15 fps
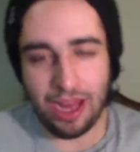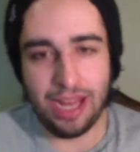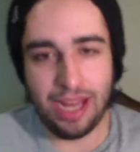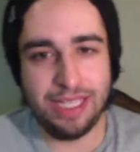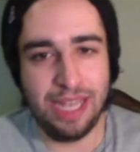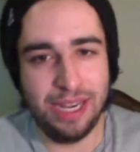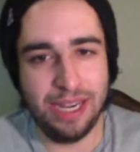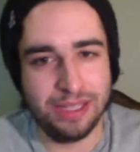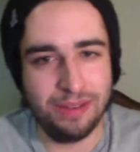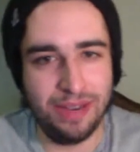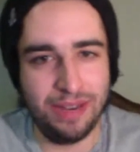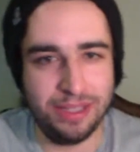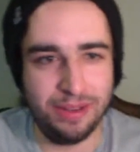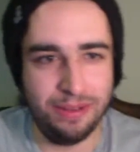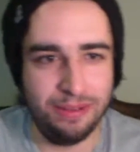Dennis
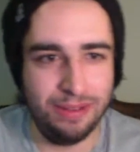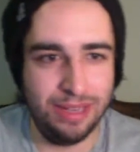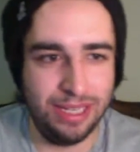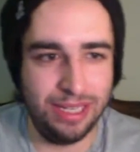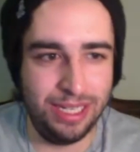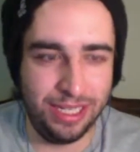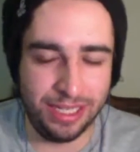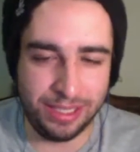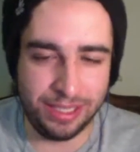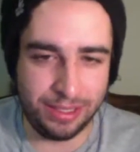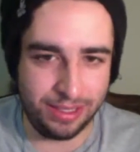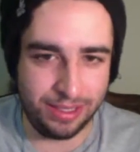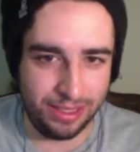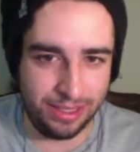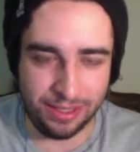Lorenzo, he does
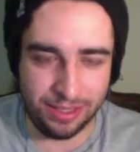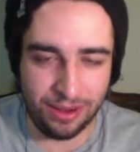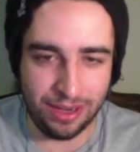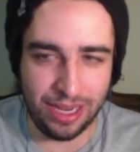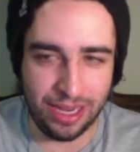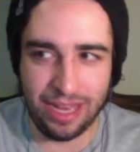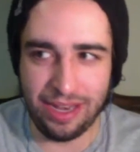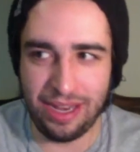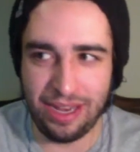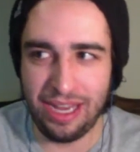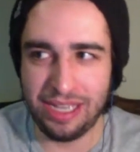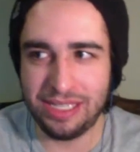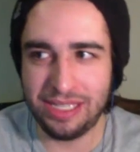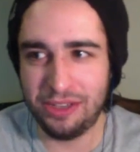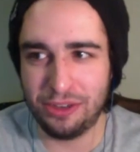the song, and in
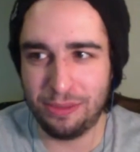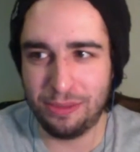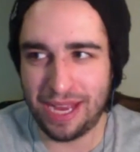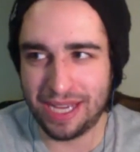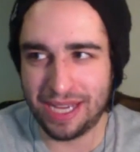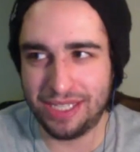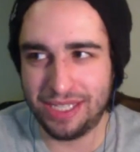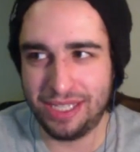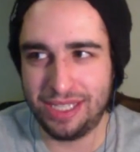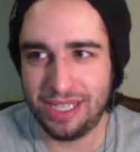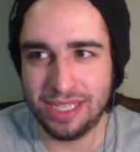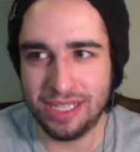his intro package, he says,